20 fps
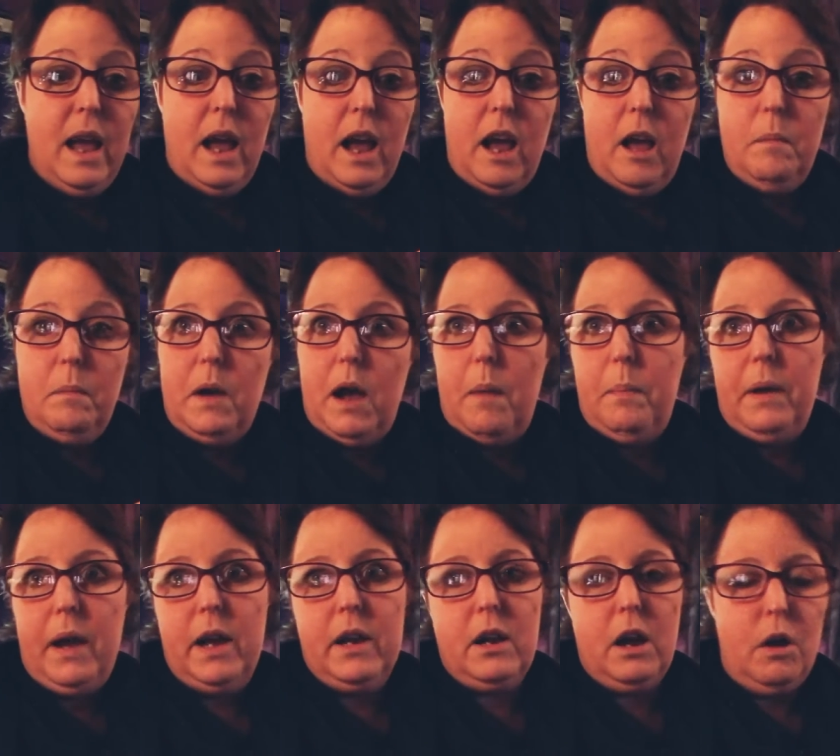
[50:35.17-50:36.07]
Um, I
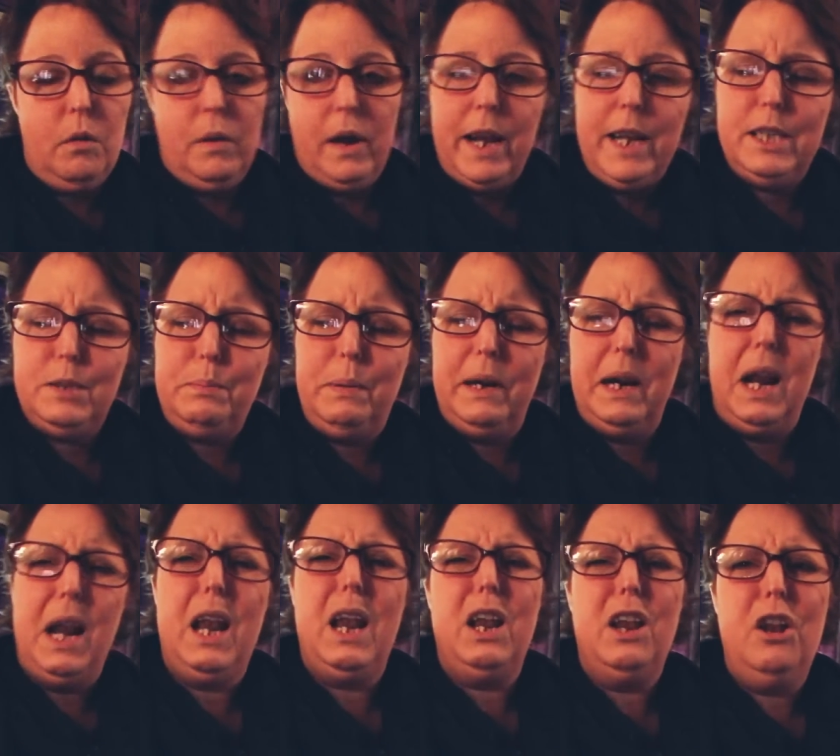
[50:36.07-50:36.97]
better go. It's been
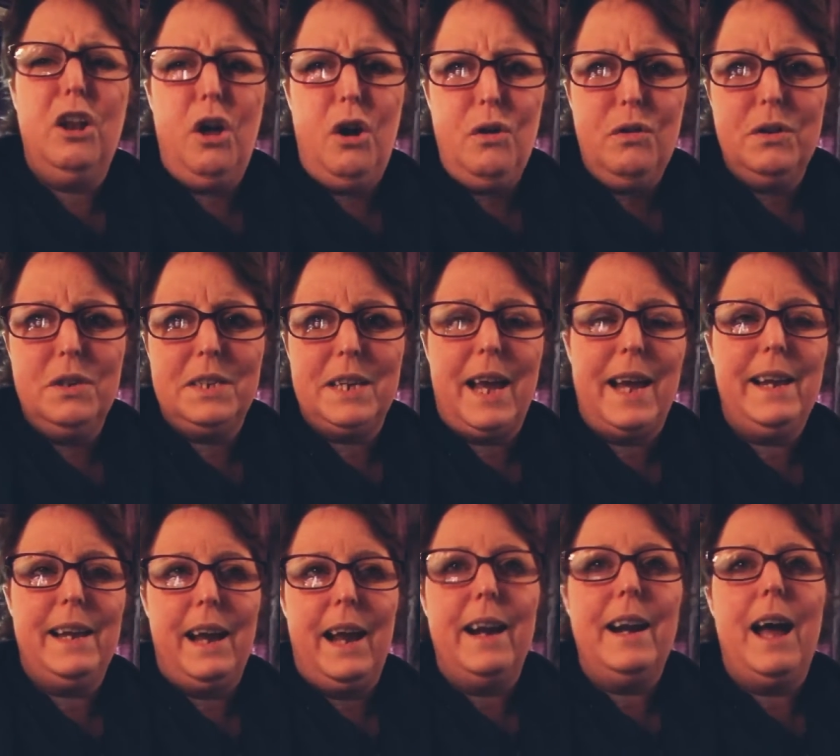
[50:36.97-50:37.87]
a long
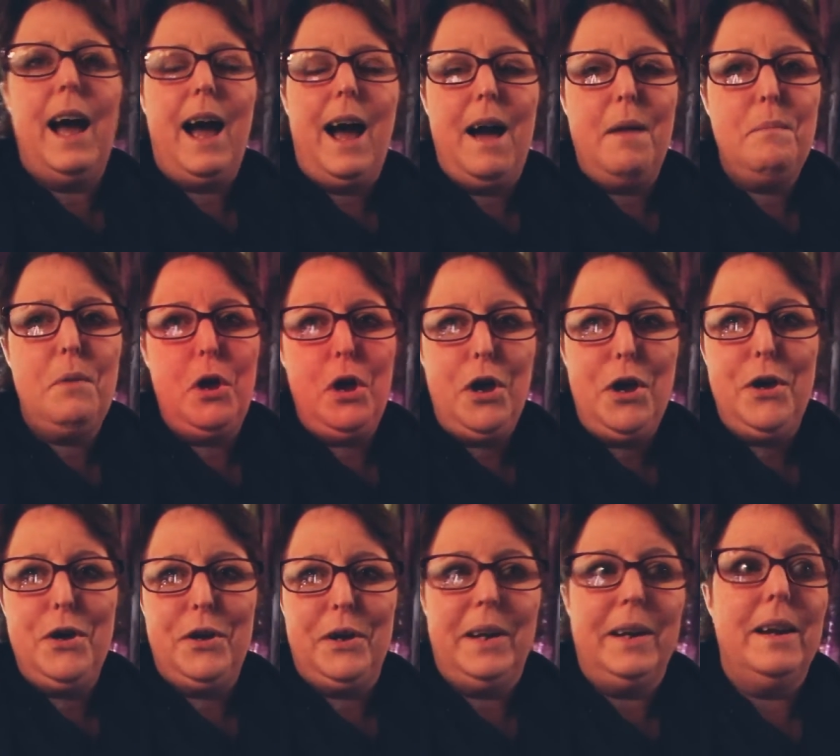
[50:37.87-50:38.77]
day and I'm
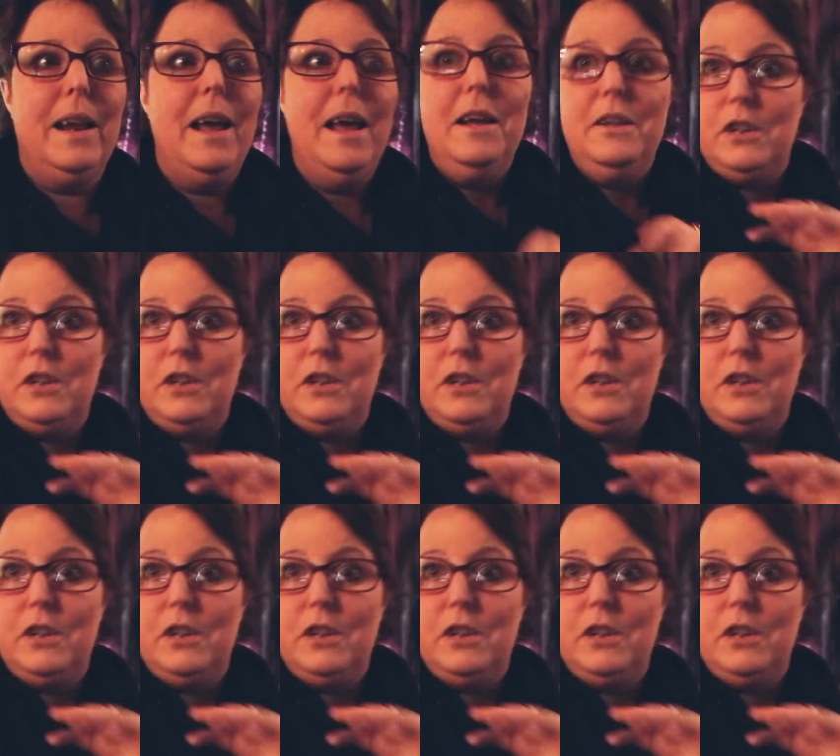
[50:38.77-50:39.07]
hurting.